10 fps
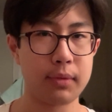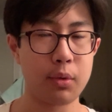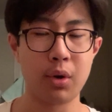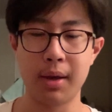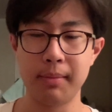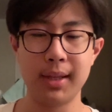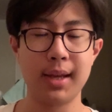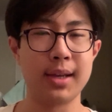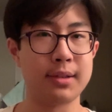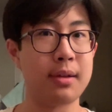What I mean
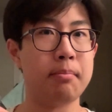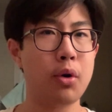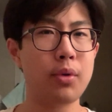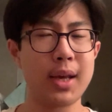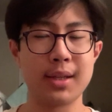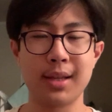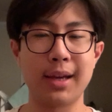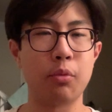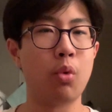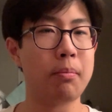is the mode is
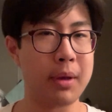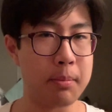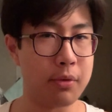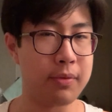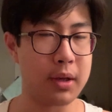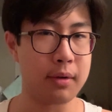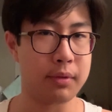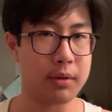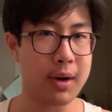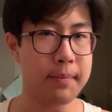like what people think of
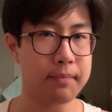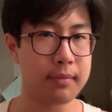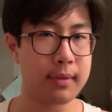you, right?